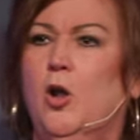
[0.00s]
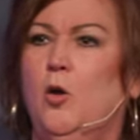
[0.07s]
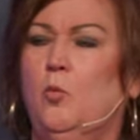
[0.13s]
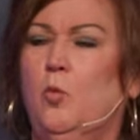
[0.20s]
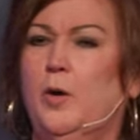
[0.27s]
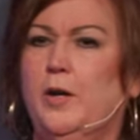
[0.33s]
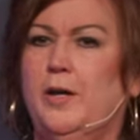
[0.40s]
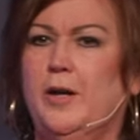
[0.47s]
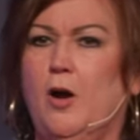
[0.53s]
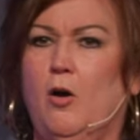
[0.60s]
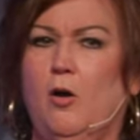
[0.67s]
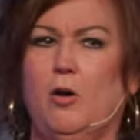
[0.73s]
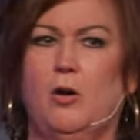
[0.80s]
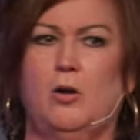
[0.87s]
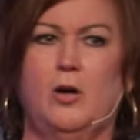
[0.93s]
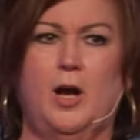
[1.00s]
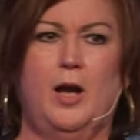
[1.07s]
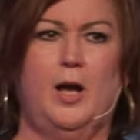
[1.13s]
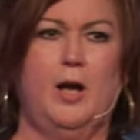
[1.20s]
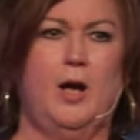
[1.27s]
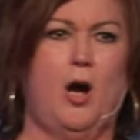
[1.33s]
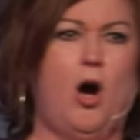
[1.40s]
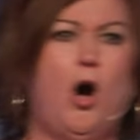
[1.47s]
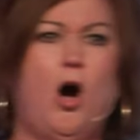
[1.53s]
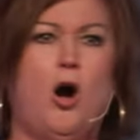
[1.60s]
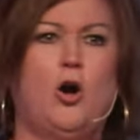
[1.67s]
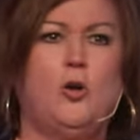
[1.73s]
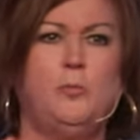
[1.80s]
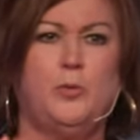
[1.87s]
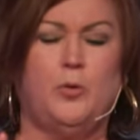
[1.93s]
we are uh,
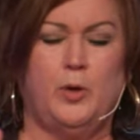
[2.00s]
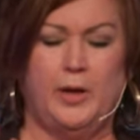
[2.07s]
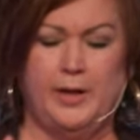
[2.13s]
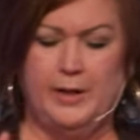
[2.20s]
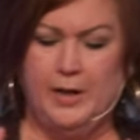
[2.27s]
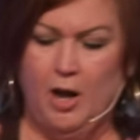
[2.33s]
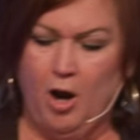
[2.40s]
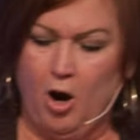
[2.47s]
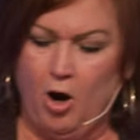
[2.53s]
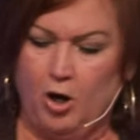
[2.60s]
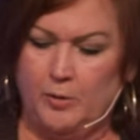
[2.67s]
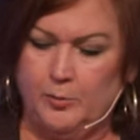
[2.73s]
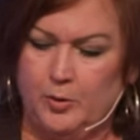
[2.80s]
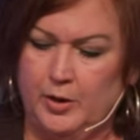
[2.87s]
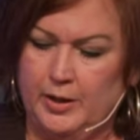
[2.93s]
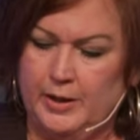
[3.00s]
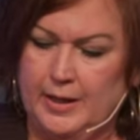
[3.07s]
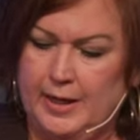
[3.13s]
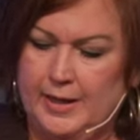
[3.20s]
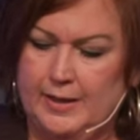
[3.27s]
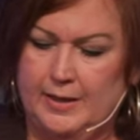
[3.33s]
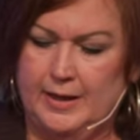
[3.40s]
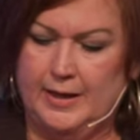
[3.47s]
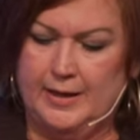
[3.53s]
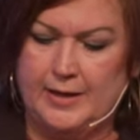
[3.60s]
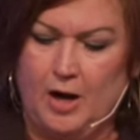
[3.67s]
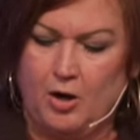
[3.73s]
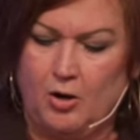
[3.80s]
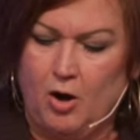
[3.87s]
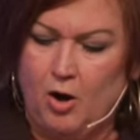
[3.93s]
harboring, harboring in, in
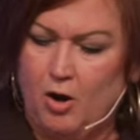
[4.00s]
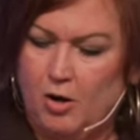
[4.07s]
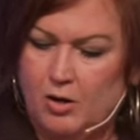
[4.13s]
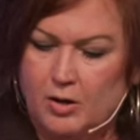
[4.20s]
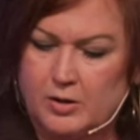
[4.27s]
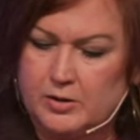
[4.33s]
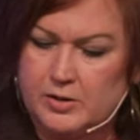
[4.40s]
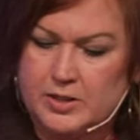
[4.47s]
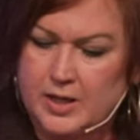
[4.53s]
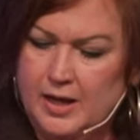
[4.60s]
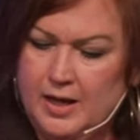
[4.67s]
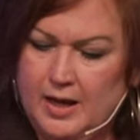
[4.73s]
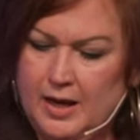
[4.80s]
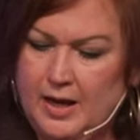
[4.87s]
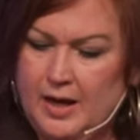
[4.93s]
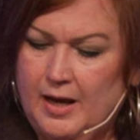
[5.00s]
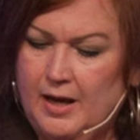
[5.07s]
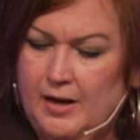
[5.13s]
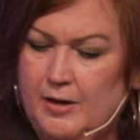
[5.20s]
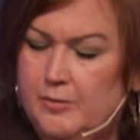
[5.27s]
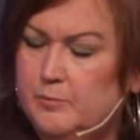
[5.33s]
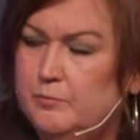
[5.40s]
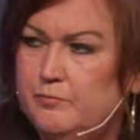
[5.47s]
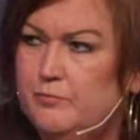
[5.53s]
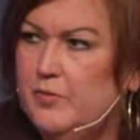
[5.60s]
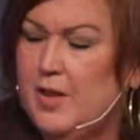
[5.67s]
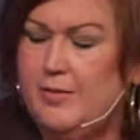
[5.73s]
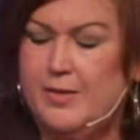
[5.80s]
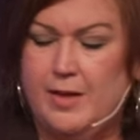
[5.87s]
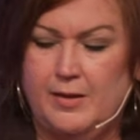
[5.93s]
our heart, um,
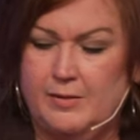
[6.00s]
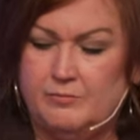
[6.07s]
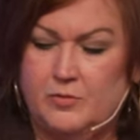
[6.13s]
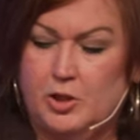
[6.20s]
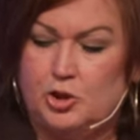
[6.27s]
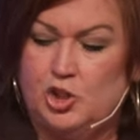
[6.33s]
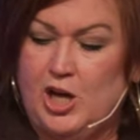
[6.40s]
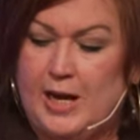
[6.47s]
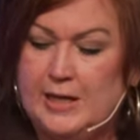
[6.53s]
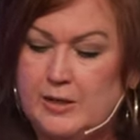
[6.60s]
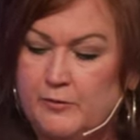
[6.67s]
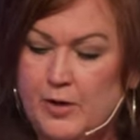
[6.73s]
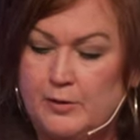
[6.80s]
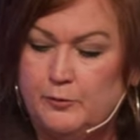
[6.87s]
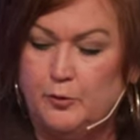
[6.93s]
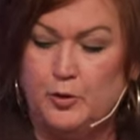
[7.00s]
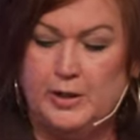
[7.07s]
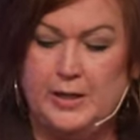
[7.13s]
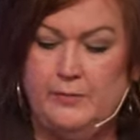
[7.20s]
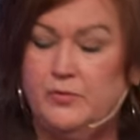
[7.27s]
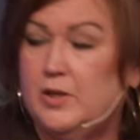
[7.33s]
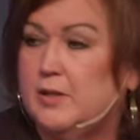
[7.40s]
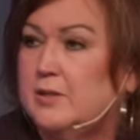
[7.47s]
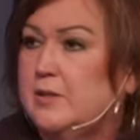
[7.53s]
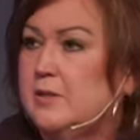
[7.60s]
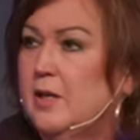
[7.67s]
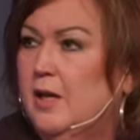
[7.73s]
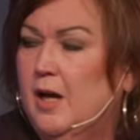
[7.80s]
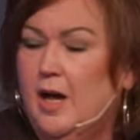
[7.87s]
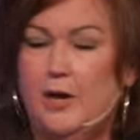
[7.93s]
the, the chain of unforgiveness,
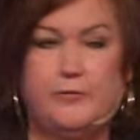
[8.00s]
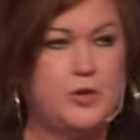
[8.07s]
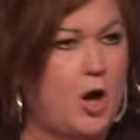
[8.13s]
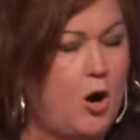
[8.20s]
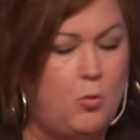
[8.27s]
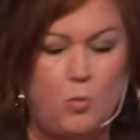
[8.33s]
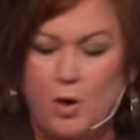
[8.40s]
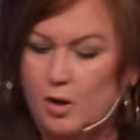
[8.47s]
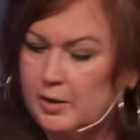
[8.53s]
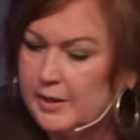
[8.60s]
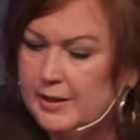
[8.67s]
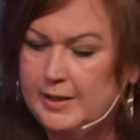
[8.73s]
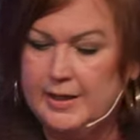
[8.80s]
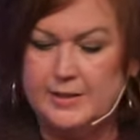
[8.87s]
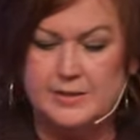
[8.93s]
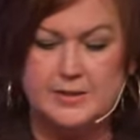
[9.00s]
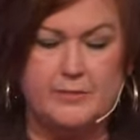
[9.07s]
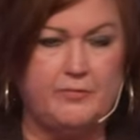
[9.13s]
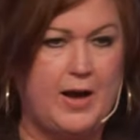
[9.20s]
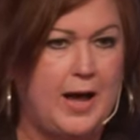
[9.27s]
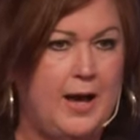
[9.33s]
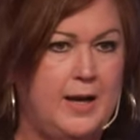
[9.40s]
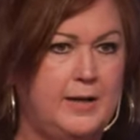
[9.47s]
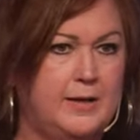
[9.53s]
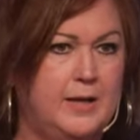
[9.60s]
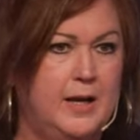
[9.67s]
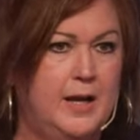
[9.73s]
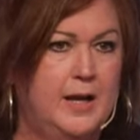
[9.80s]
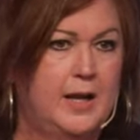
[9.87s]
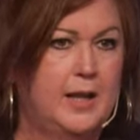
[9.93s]
of not walking in divine
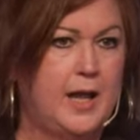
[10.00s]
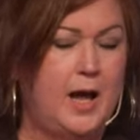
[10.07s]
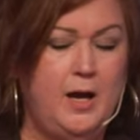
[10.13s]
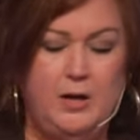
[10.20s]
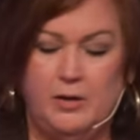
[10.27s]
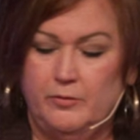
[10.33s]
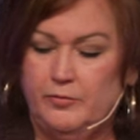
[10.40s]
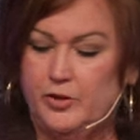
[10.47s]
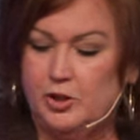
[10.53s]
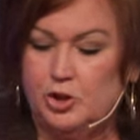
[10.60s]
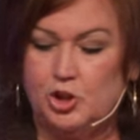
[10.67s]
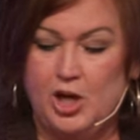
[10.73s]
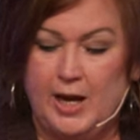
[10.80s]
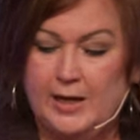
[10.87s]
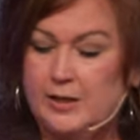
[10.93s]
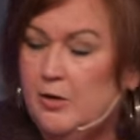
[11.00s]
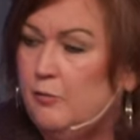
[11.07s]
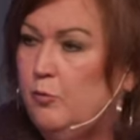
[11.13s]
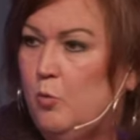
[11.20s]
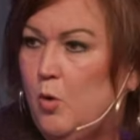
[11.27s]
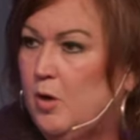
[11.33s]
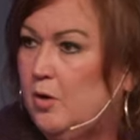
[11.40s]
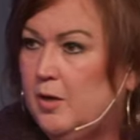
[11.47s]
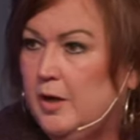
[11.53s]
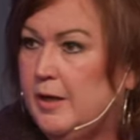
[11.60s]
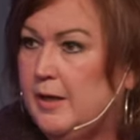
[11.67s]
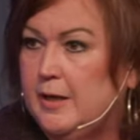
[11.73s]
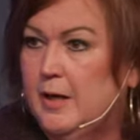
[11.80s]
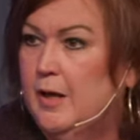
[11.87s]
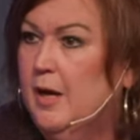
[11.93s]
love, the chain of worry
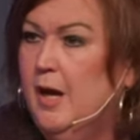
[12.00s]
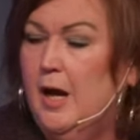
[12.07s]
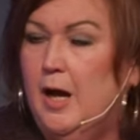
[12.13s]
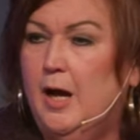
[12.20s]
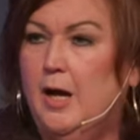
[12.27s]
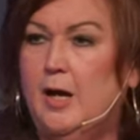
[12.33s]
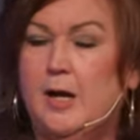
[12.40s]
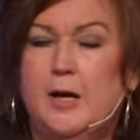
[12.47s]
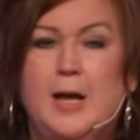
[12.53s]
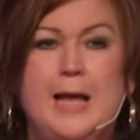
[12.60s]
uh,